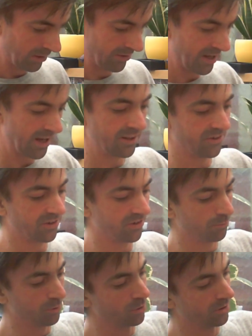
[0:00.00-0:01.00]
Then this is
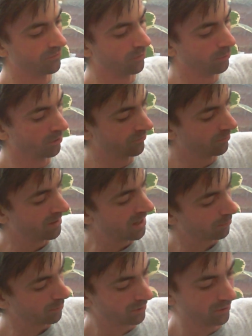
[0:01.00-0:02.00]
a beautiful, beautiful
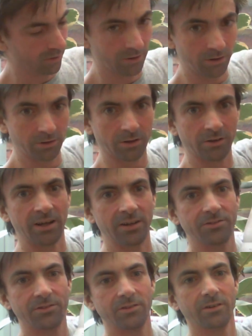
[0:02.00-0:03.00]
map. Oh, look at
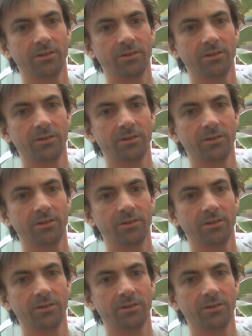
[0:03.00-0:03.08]
that.